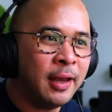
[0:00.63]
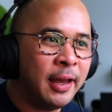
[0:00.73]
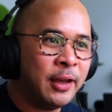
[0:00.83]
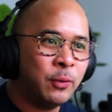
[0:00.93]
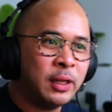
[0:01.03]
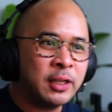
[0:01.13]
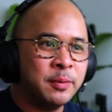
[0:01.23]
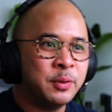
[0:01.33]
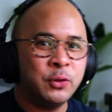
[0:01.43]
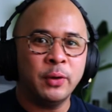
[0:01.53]
Hey,
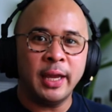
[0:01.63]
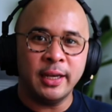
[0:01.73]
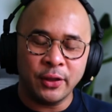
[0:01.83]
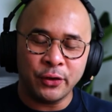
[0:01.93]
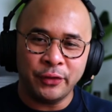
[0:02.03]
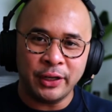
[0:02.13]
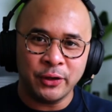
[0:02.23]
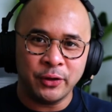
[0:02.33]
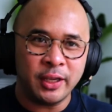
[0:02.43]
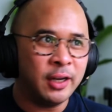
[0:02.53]
welcome to another
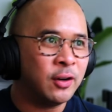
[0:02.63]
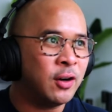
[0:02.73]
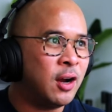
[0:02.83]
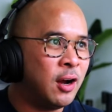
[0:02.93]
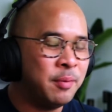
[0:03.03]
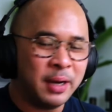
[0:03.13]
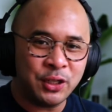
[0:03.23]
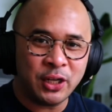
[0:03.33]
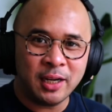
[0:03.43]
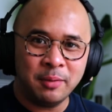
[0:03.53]
video here on my
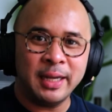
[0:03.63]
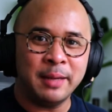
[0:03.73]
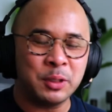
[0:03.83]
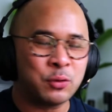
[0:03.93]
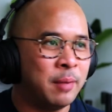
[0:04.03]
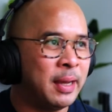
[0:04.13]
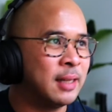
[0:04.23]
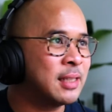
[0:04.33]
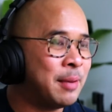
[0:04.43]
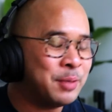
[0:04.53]
channel. My name is Rob
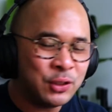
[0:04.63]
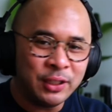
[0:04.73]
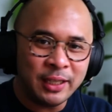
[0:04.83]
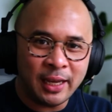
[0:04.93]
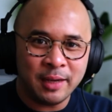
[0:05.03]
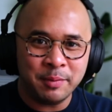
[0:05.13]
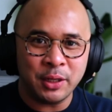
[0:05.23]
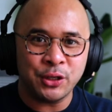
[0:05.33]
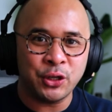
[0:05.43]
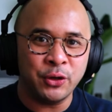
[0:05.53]
Balasabas. Today I'm going
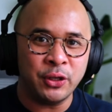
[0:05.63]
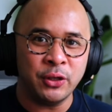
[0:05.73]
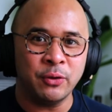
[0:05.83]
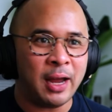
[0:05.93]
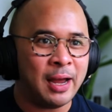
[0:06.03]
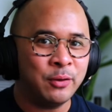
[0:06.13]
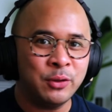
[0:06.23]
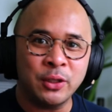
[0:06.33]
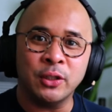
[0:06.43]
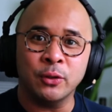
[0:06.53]
to show you how
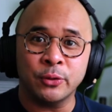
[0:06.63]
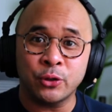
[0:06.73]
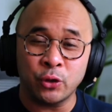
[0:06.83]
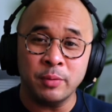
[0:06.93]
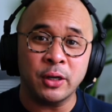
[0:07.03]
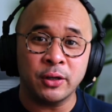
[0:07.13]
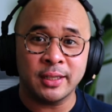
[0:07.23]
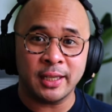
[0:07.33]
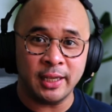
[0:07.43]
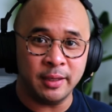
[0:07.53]
to use
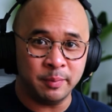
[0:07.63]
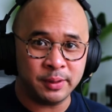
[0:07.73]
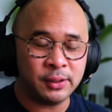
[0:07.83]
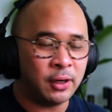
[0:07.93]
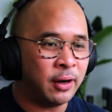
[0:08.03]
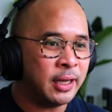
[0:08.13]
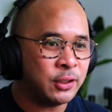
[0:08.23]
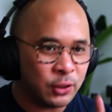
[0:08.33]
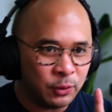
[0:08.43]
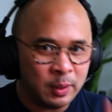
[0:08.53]
Streamyard Teams. All right,
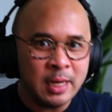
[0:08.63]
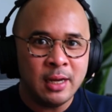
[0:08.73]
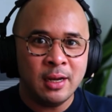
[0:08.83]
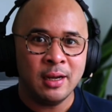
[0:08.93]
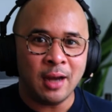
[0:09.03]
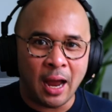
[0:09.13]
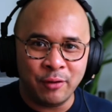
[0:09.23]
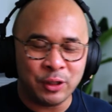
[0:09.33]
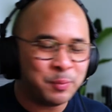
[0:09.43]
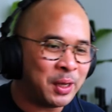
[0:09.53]
so I
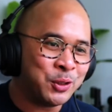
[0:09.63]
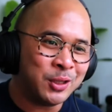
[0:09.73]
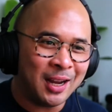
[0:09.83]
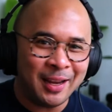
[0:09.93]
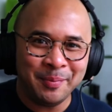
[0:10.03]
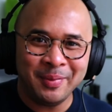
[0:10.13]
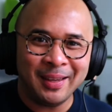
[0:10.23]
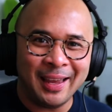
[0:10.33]
respect your time.